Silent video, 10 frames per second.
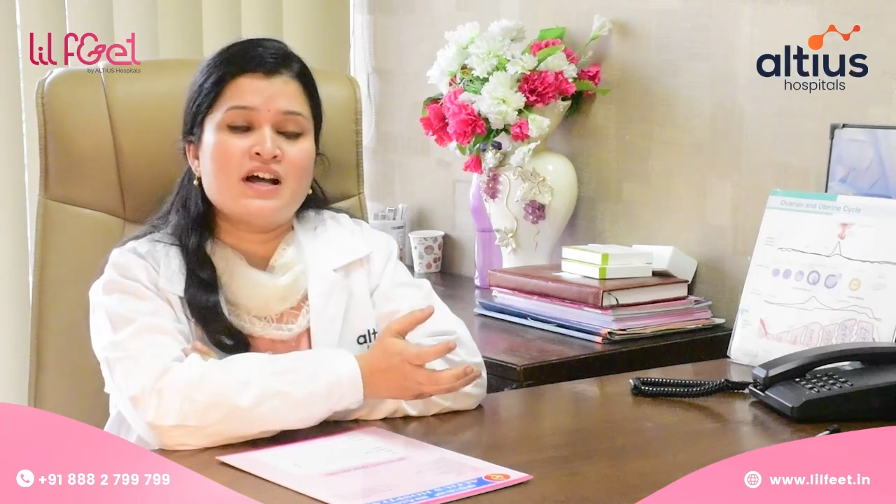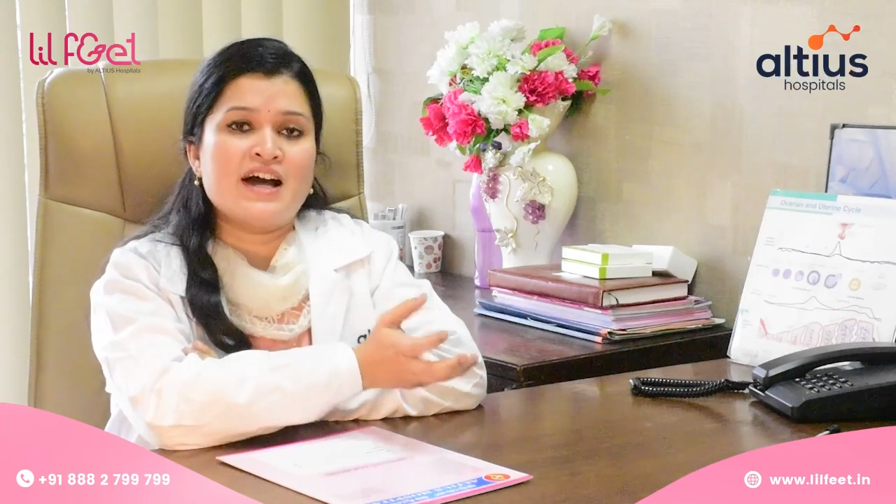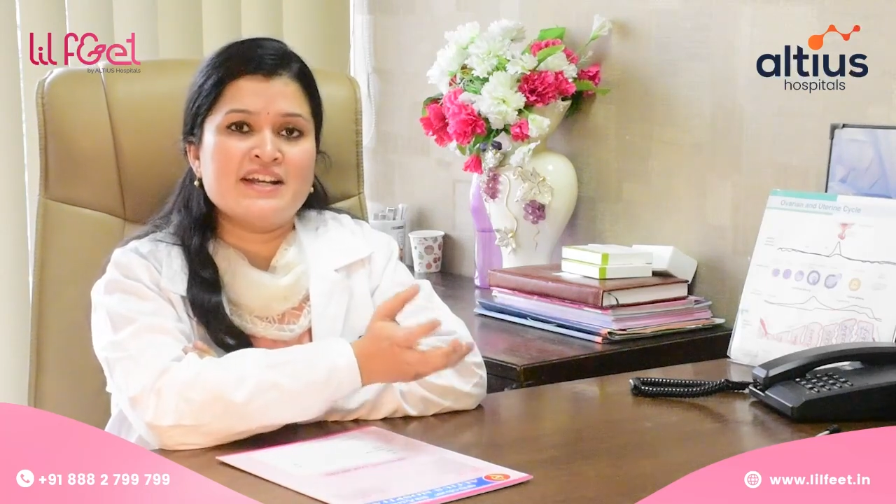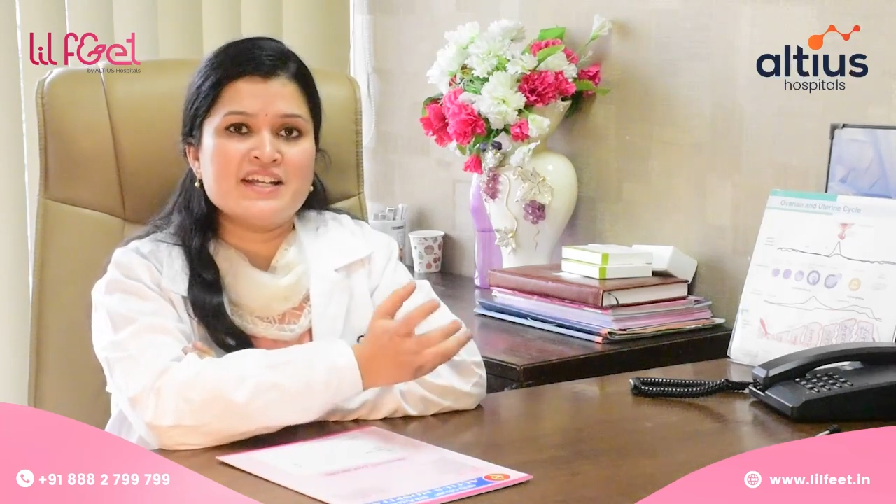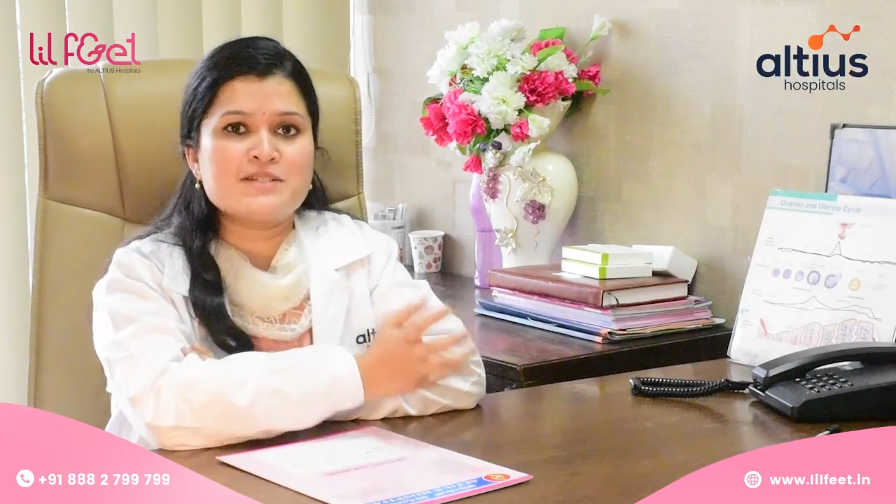
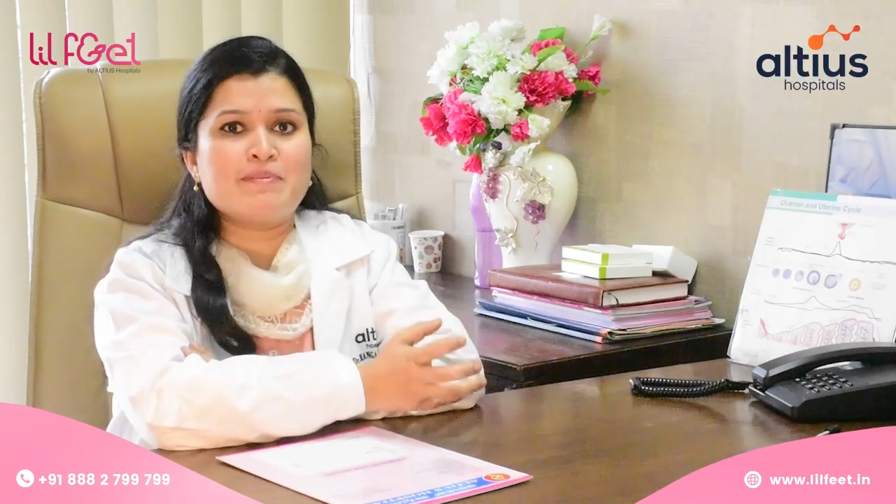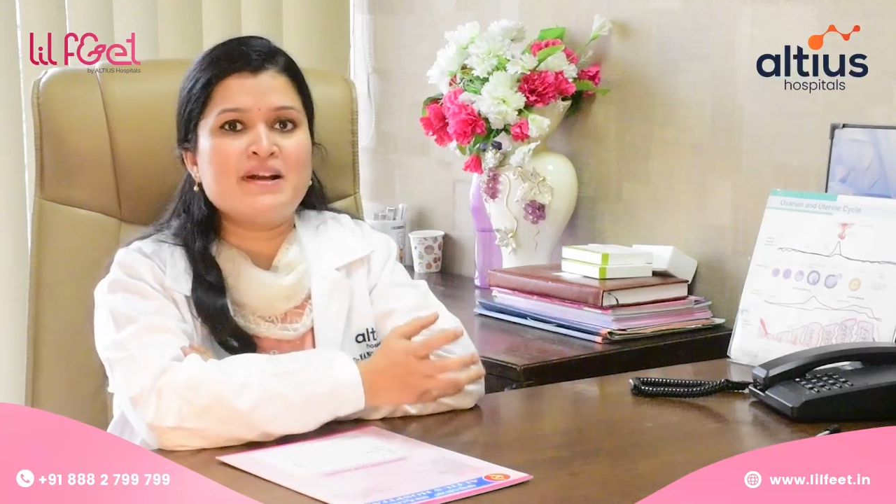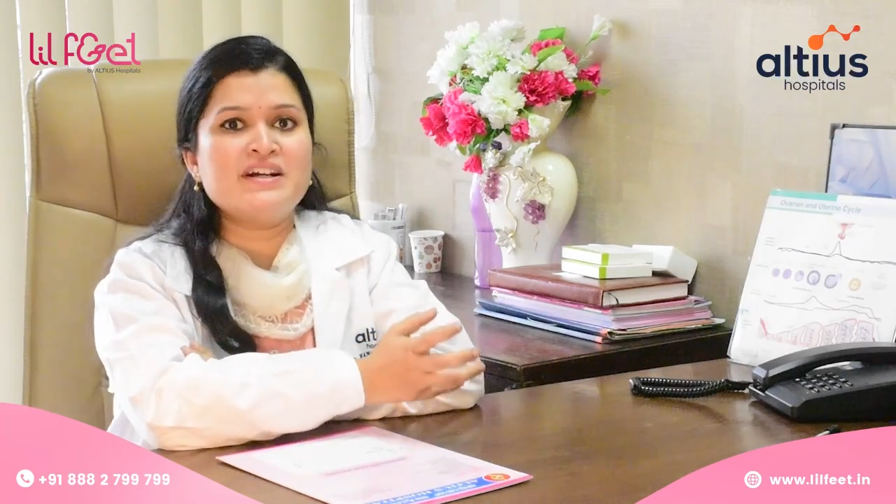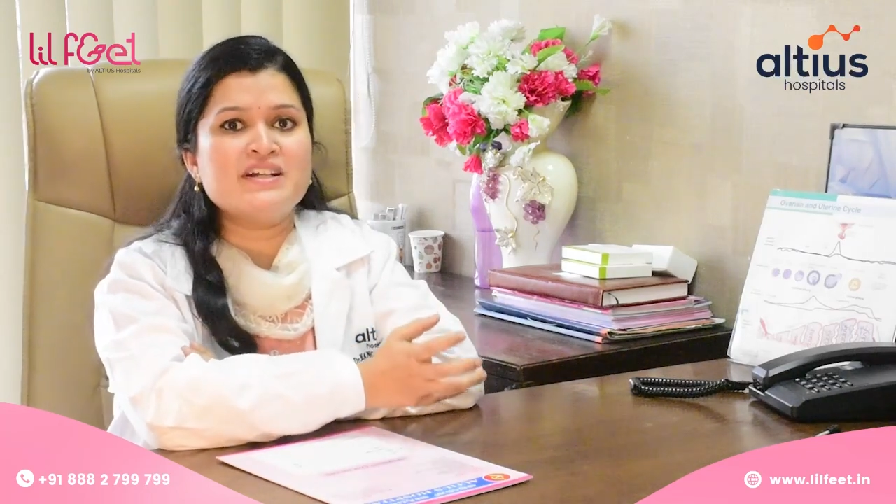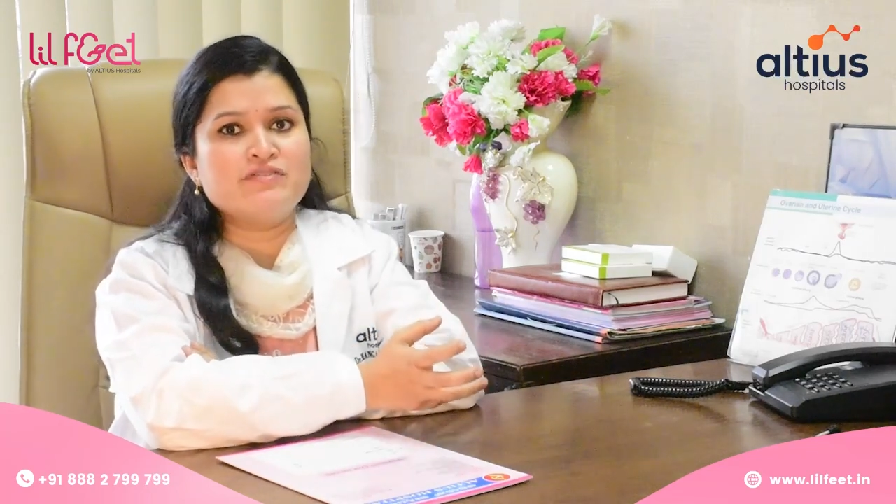
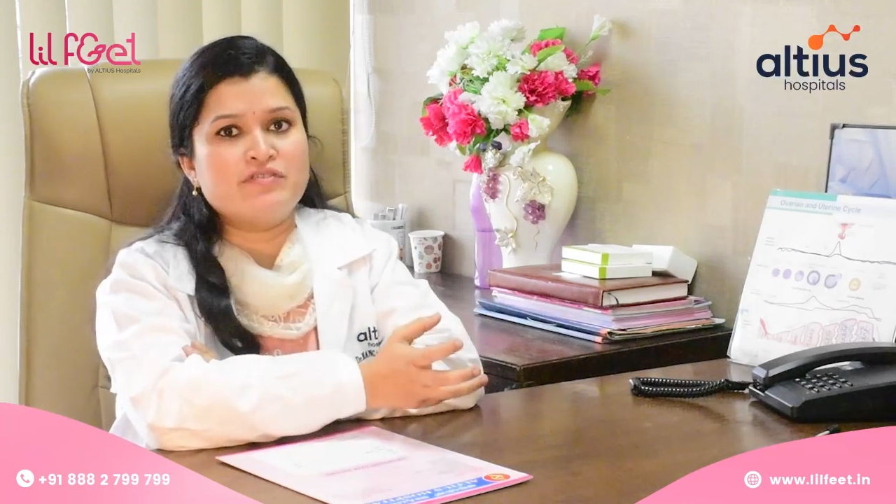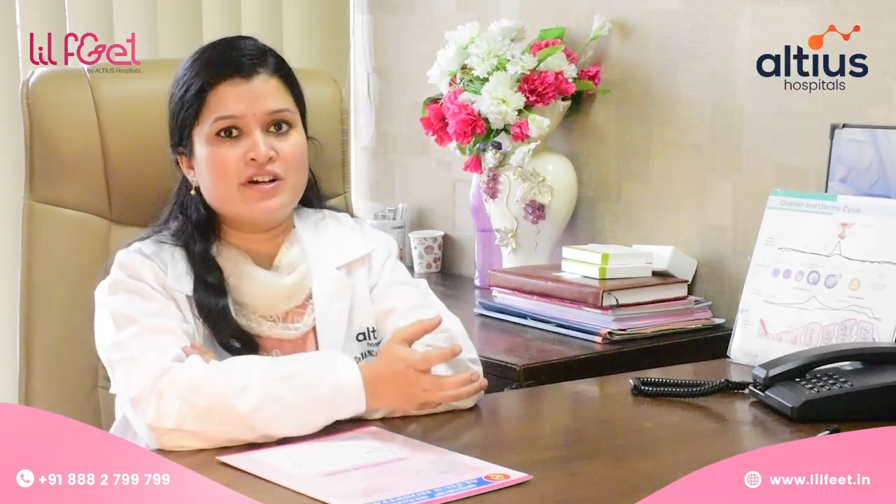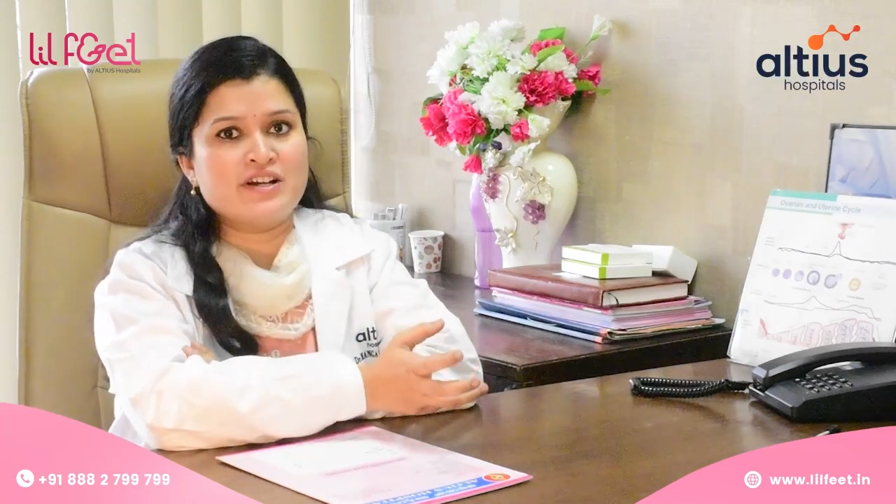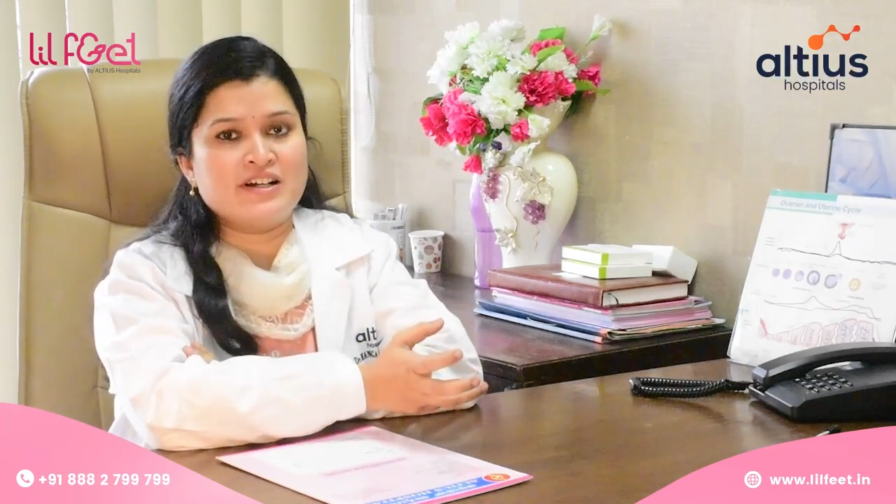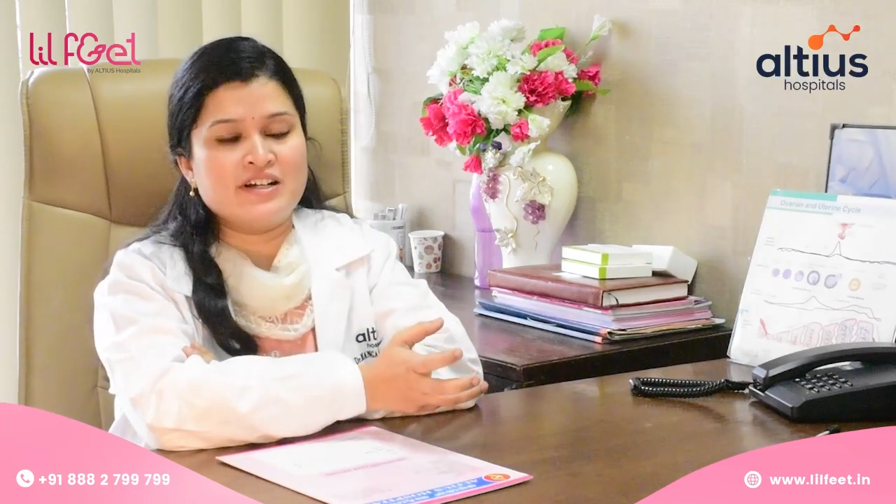unexplained
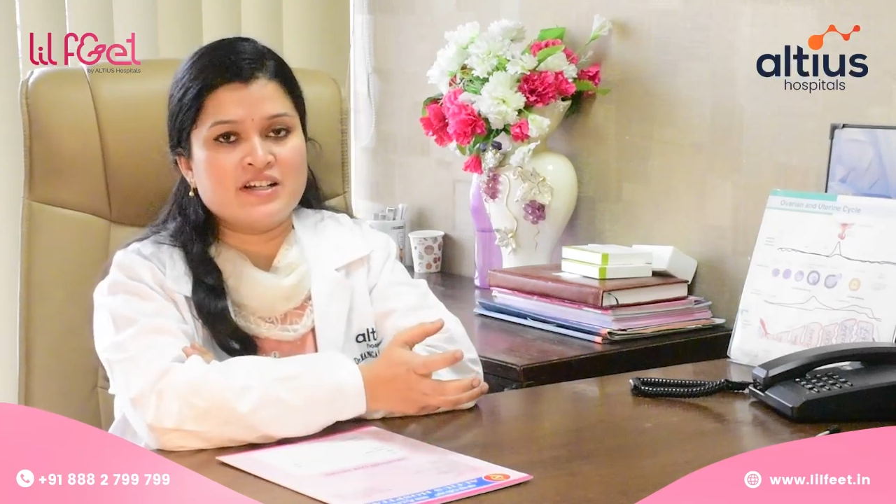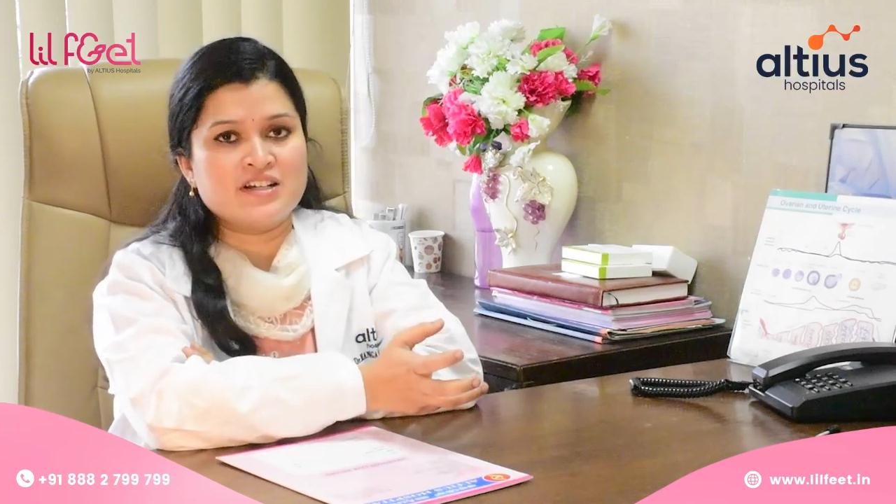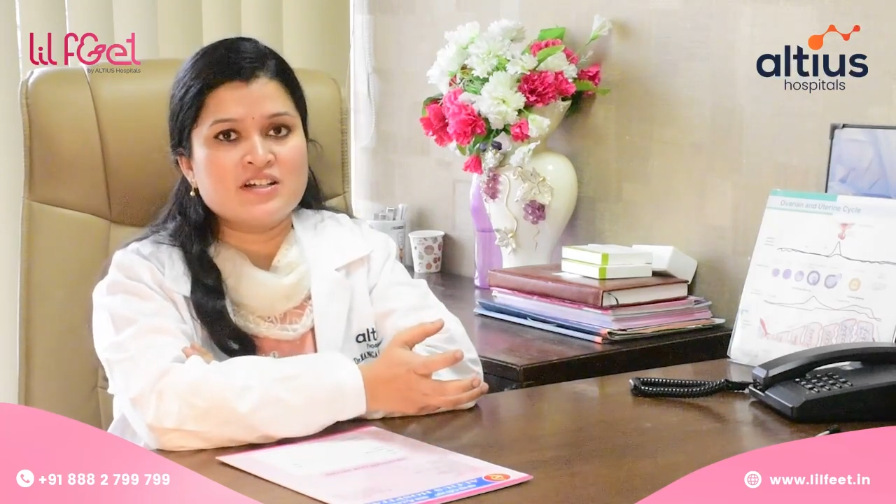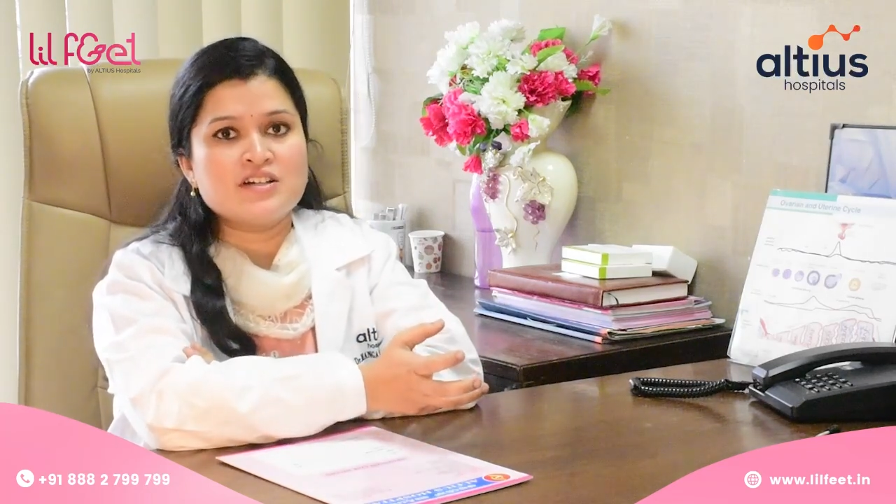infertility.